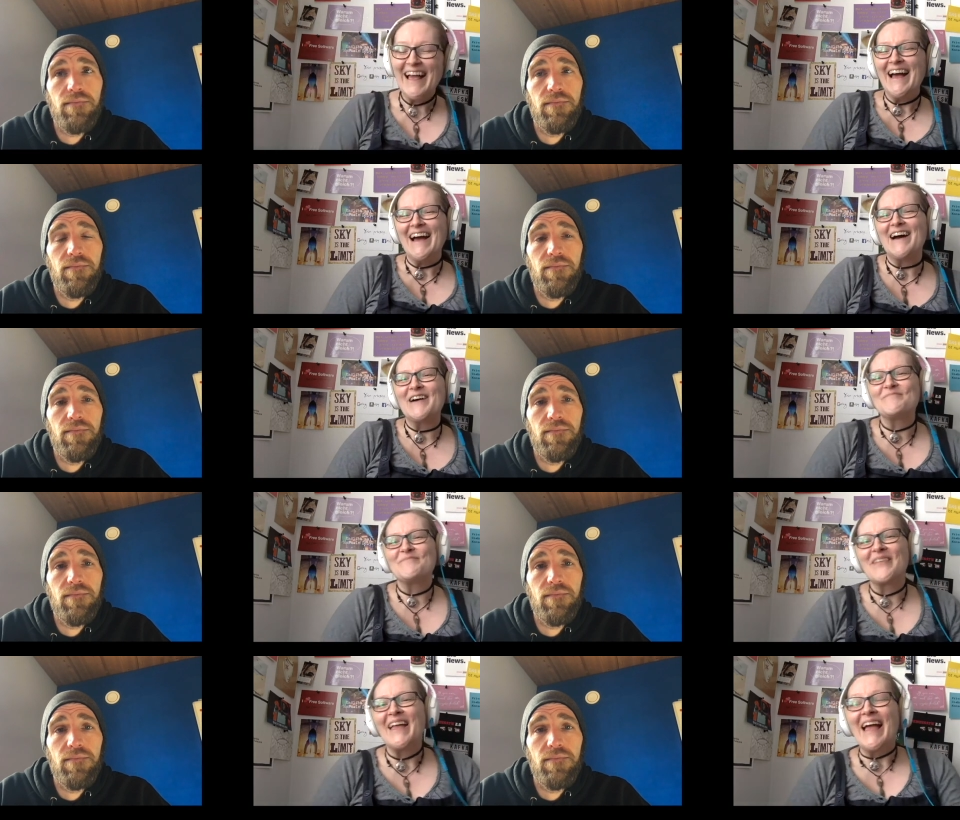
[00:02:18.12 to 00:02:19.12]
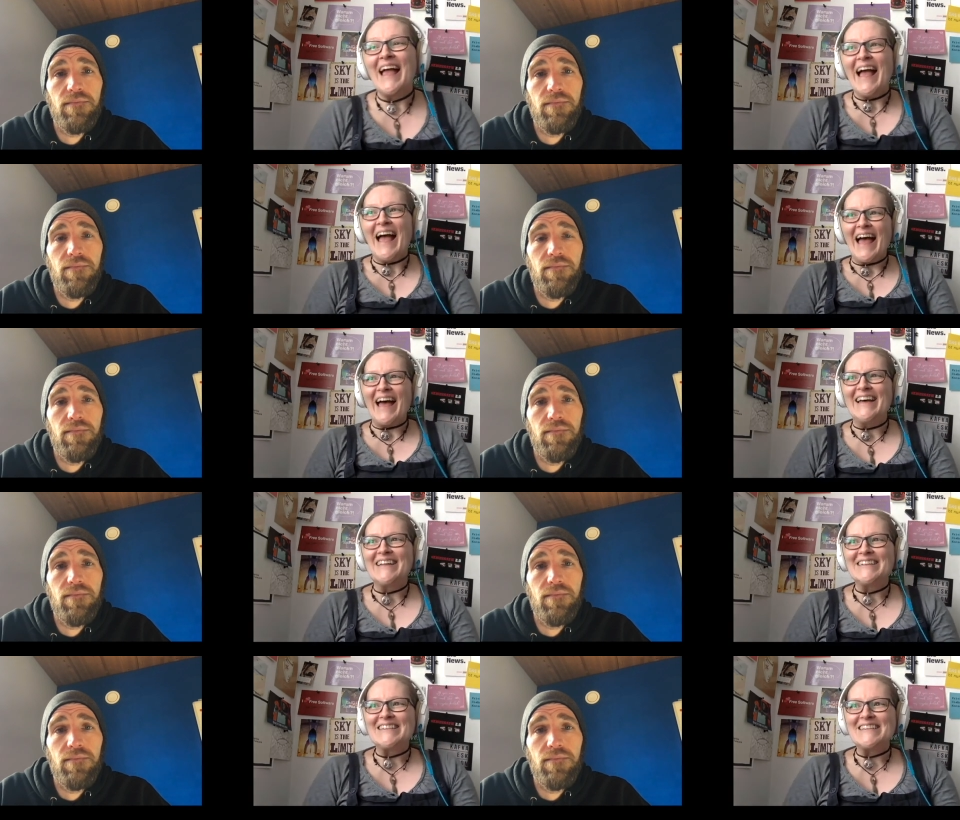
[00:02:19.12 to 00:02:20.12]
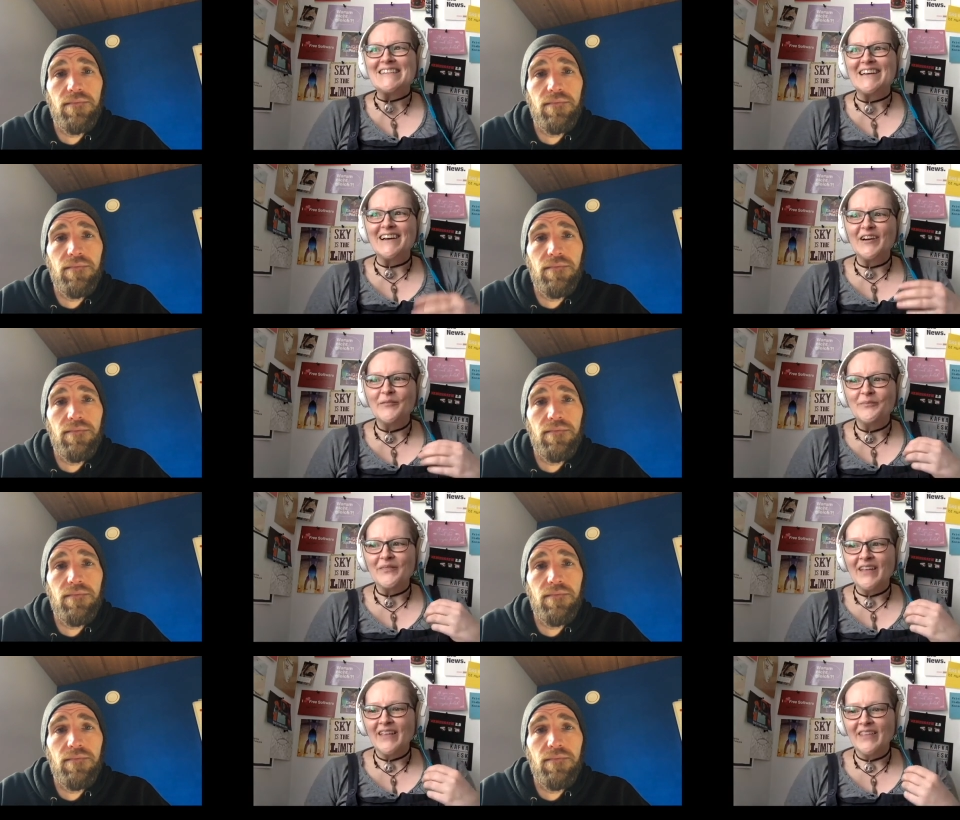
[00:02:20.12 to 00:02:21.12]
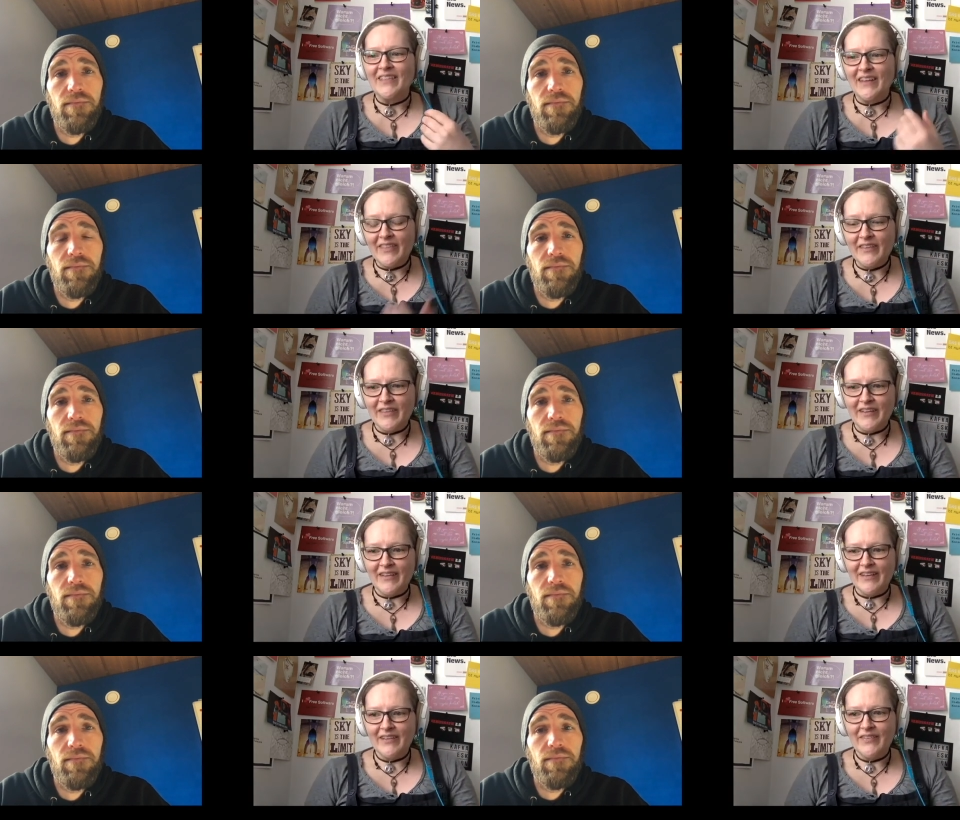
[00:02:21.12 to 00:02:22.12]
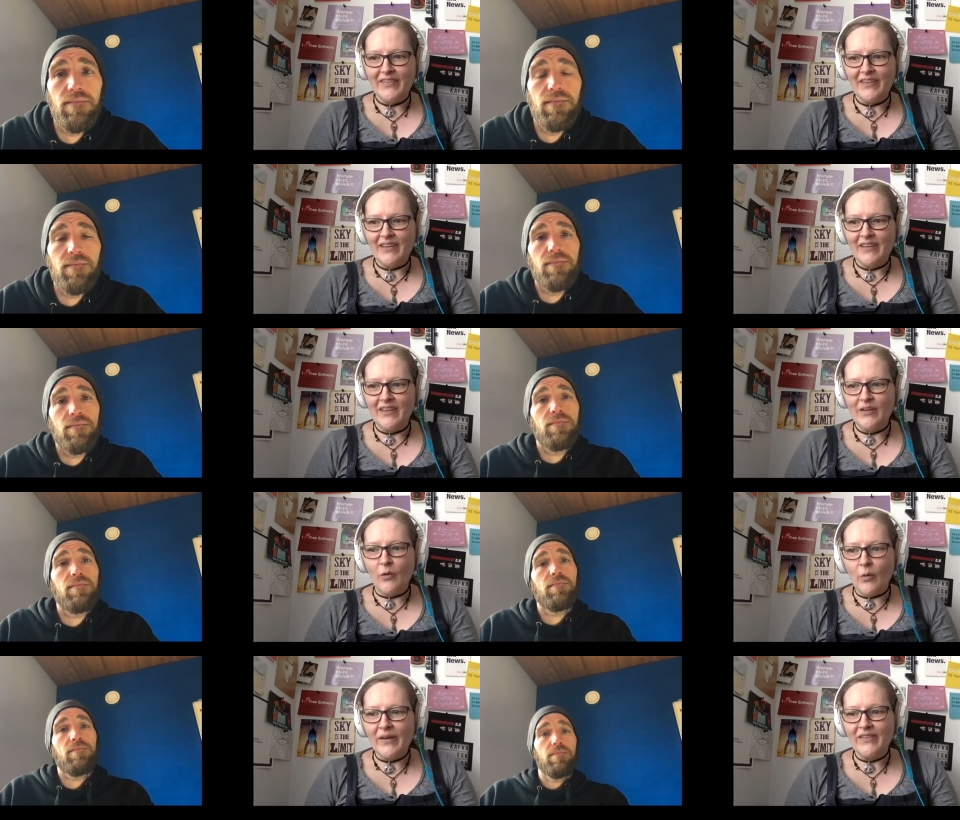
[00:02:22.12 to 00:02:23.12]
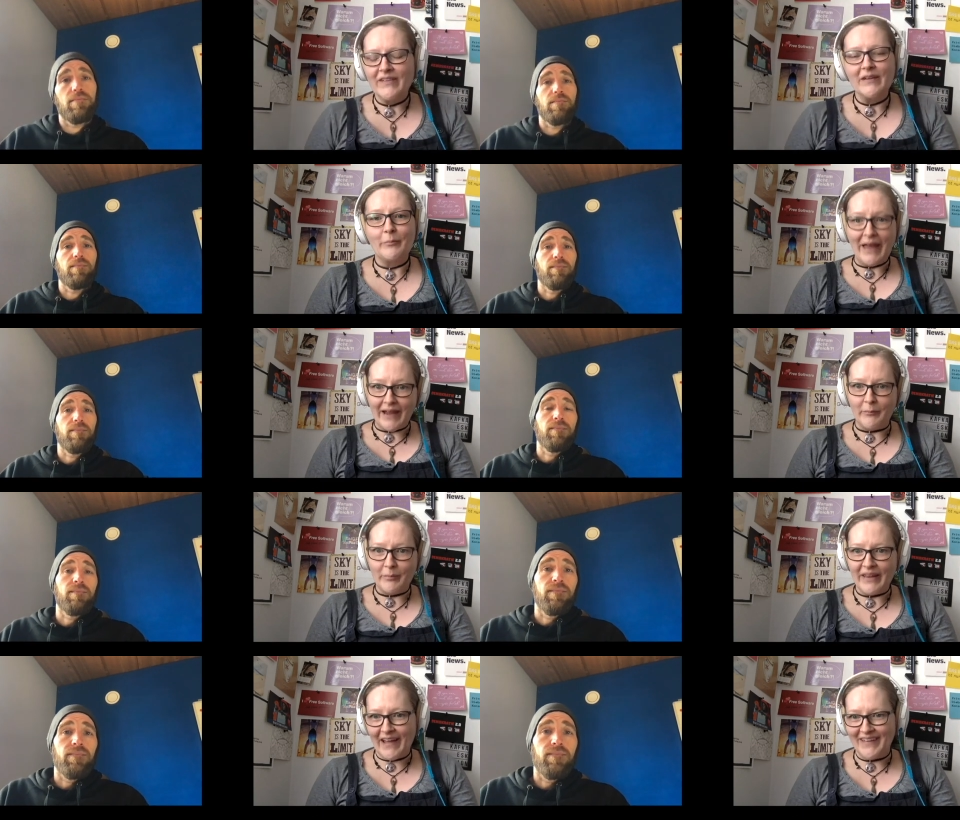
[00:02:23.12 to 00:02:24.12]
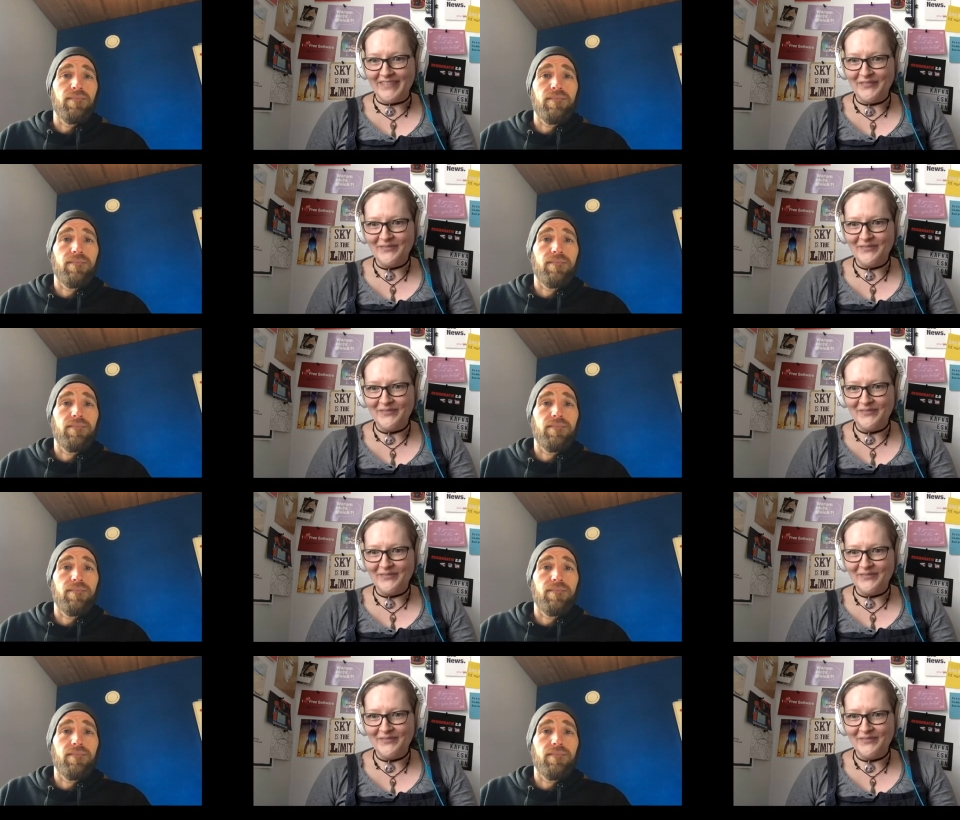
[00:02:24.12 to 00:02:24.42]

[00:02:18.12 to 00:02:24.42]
Speaker 1: um, and um, the other thing is you always need a backup plan